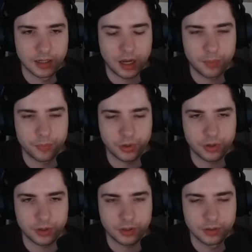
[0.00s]

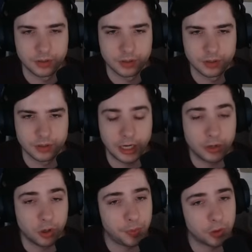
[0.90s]
Umbreon, it
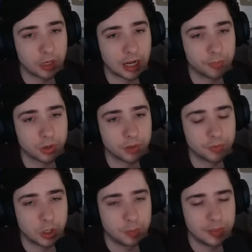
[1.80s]
could be good on Umbreon.
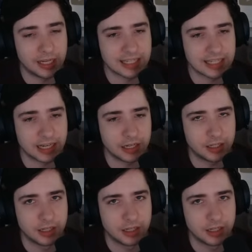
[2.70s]
Foul Play and Snarl,